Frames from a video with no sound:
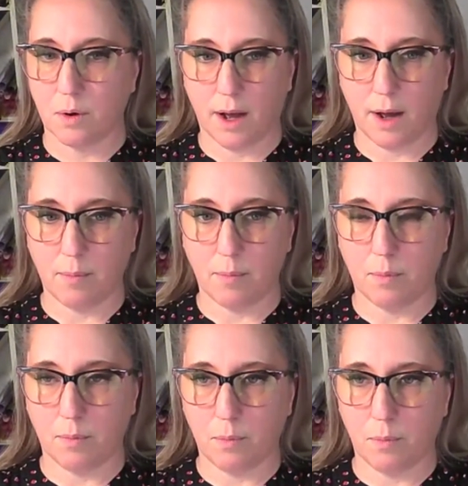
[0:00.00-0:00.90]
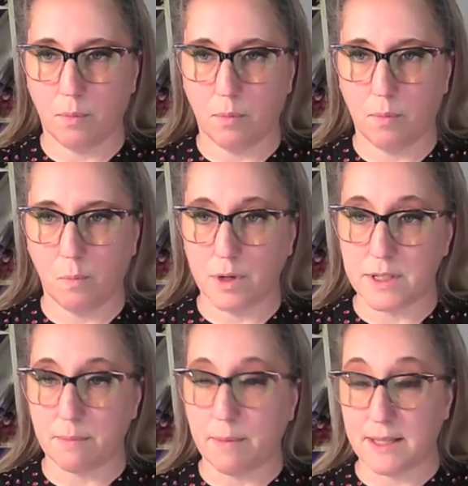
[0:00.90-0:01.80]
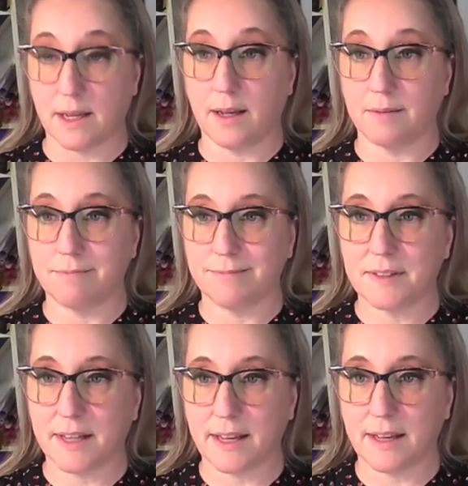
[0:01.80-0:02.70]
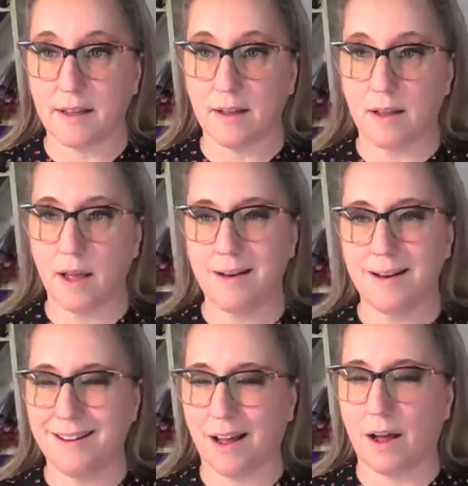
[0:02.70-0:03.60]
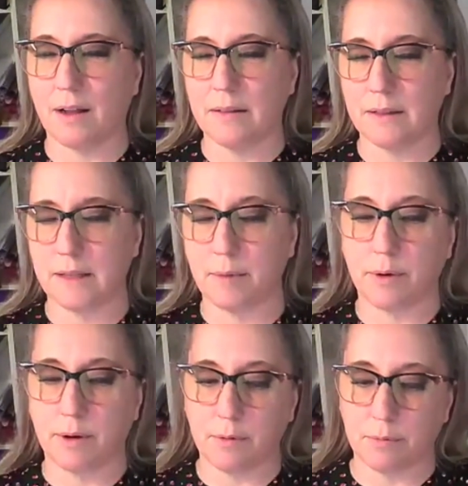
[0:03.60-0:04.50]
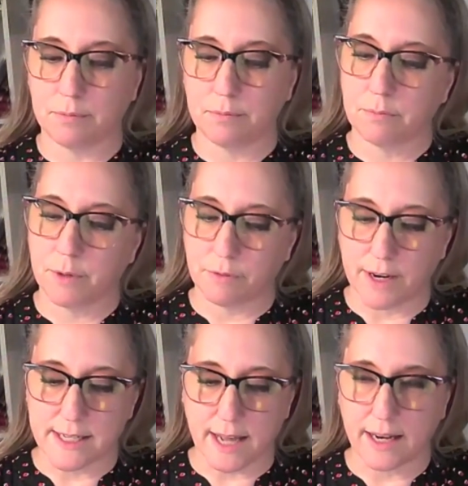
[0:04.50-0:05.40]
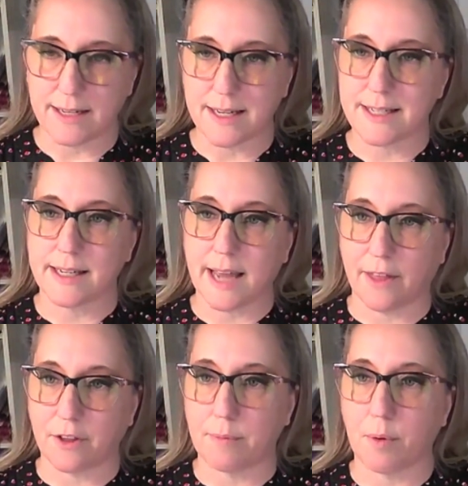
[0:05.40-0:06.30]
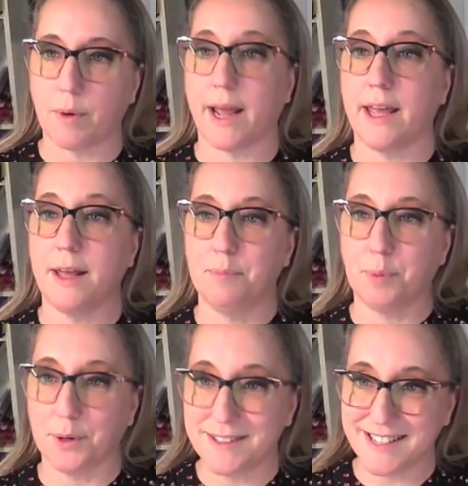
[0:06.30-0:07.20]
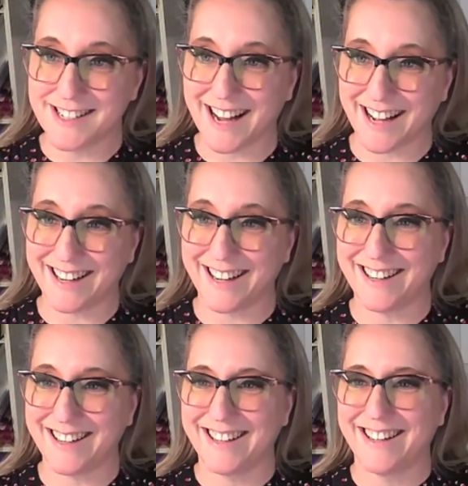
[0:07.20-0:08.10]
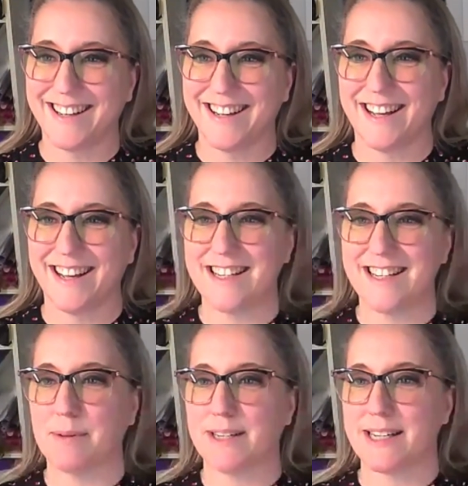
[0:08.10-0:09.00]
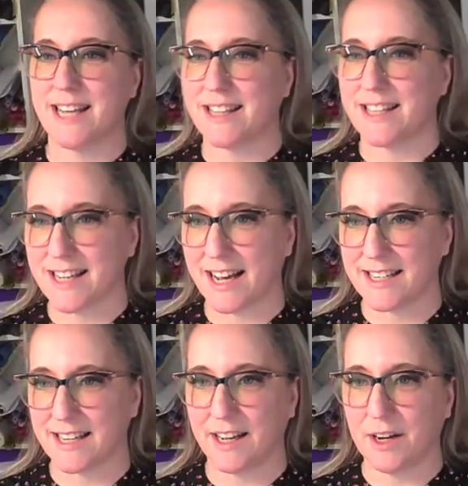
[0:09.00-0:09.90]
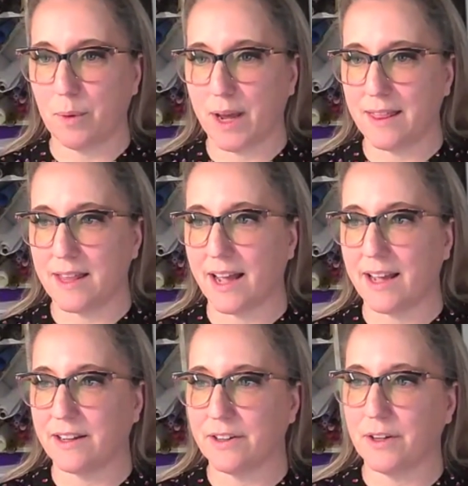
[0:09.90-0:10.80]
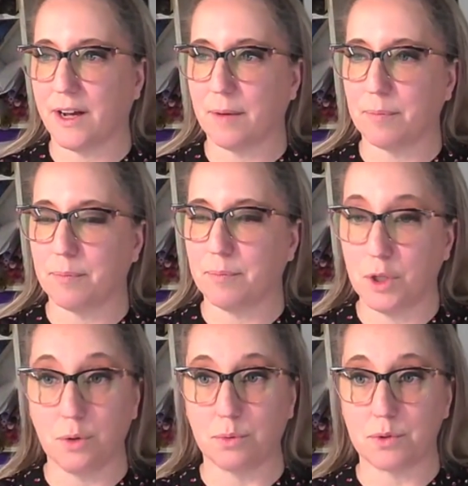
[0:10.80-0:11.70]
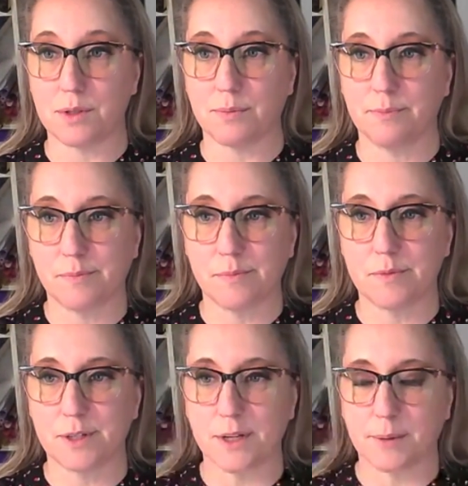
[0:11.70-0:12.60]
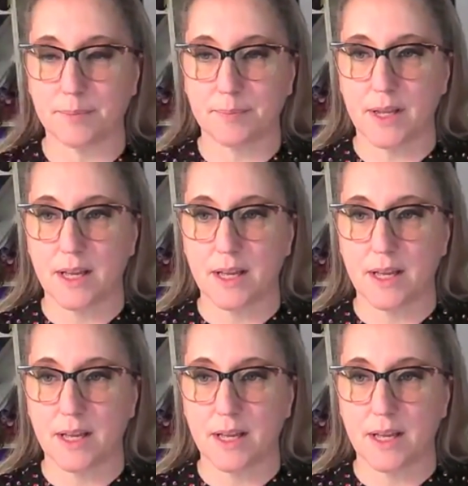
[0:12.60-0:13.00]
um, was amazing. Let me rephrase that. It doesn't gather, but when I input the data, it is able to synthesize it in a way that I could use. So,